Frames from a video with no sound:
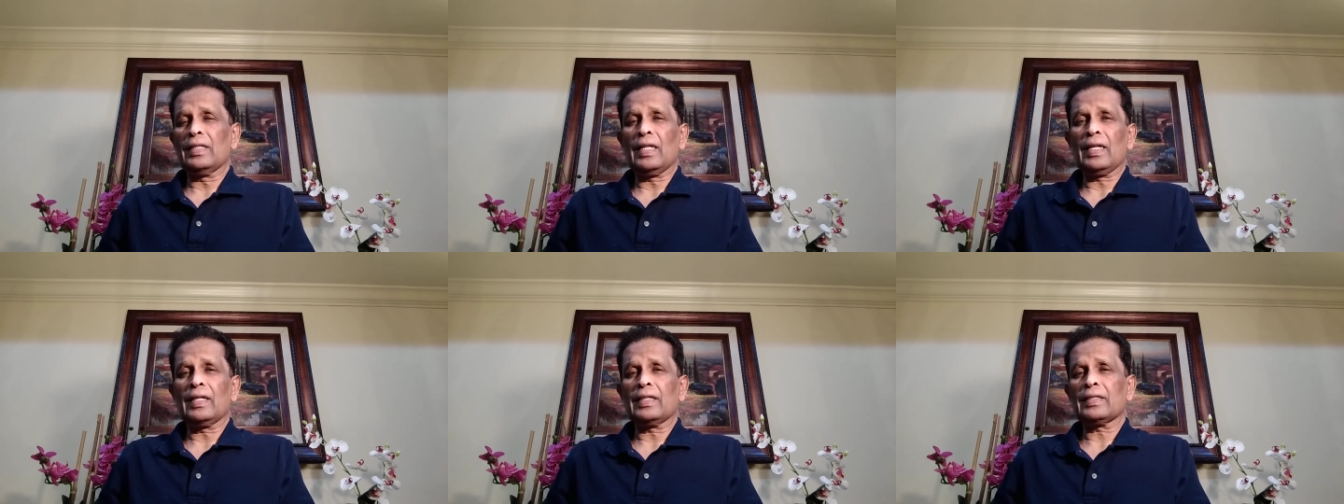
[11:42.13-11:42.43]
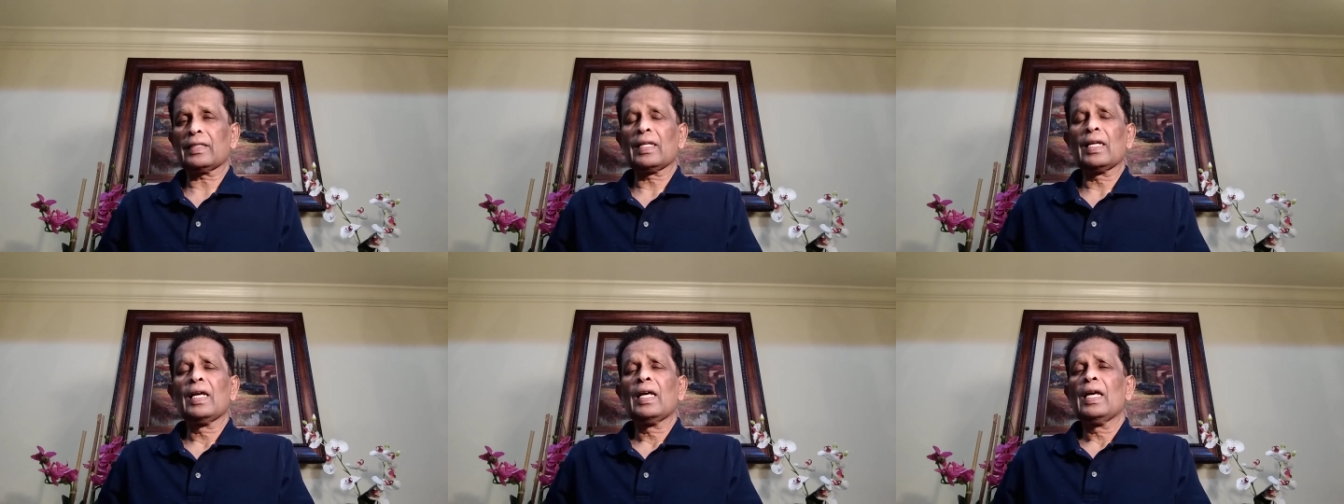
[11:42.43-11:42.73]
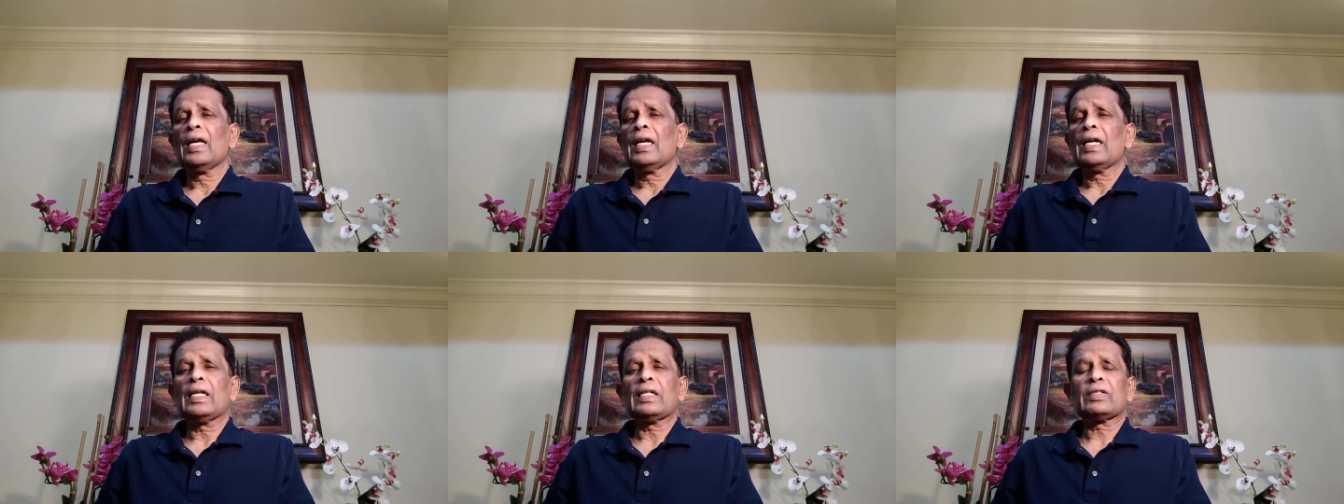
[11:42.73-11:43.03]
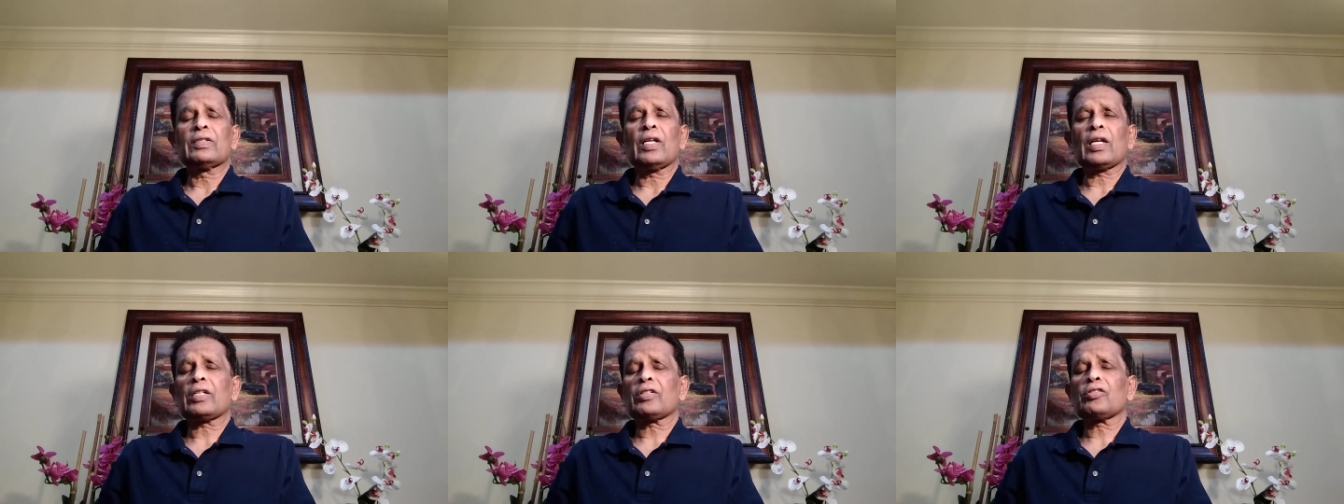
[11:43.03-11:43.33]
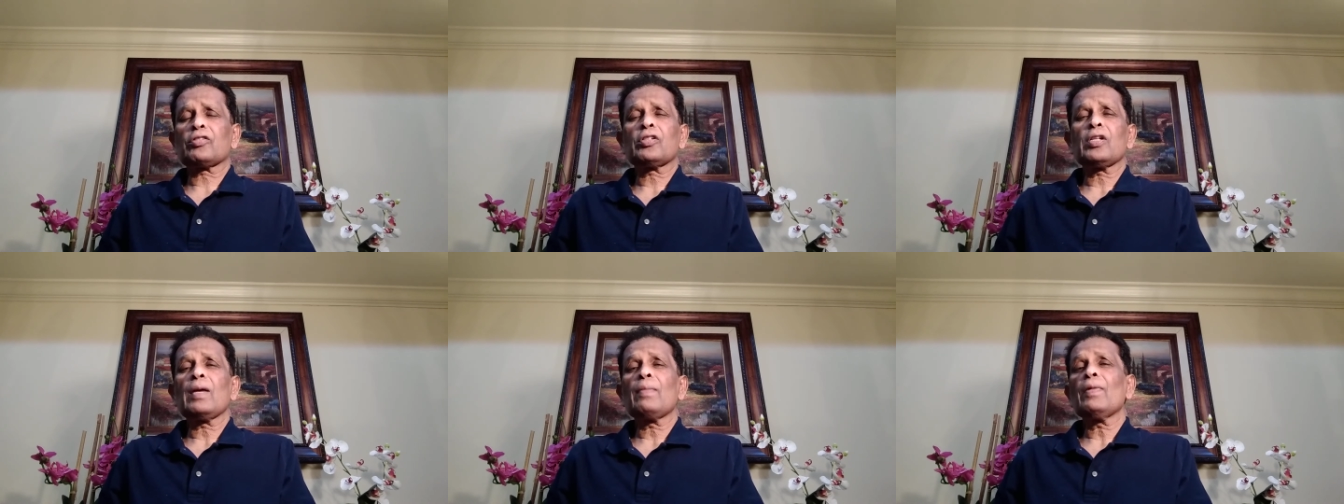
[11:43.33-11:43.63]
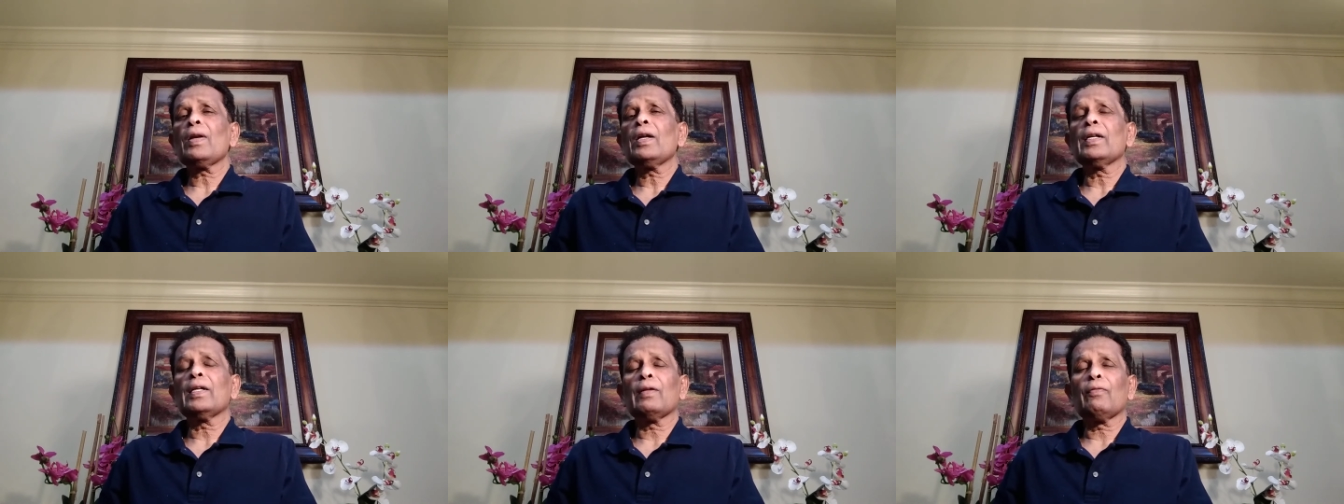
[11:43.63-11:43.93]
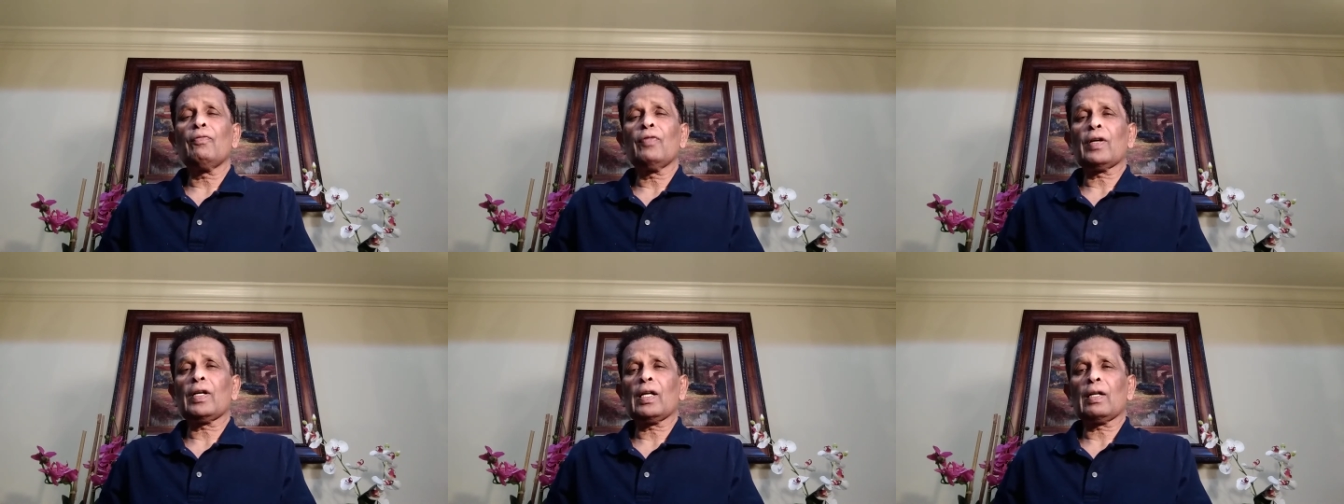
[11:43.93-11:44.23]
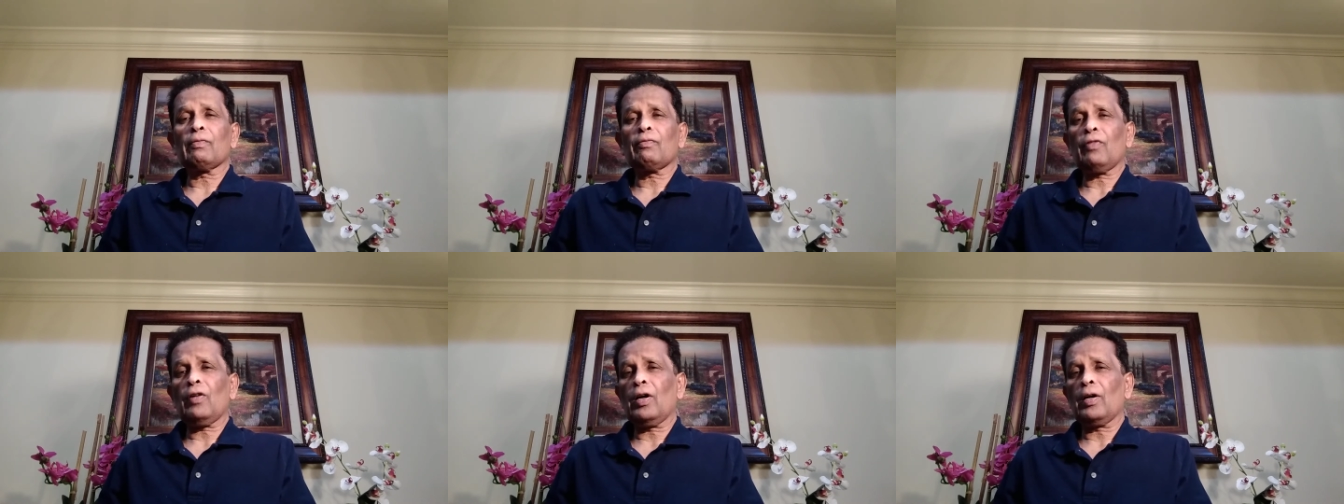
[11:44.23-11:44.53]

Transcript: That it's extremely difficult